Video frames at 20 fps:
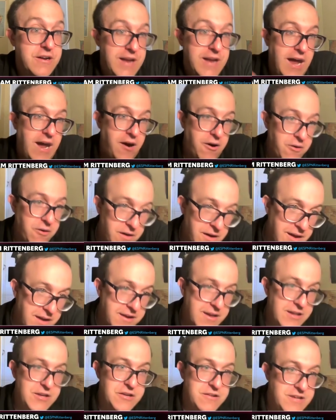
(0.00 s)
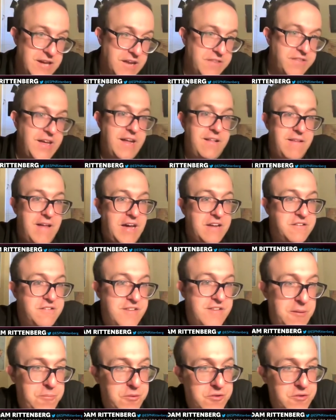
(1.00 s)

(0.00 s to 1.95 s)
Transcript: Now, can you take that last step,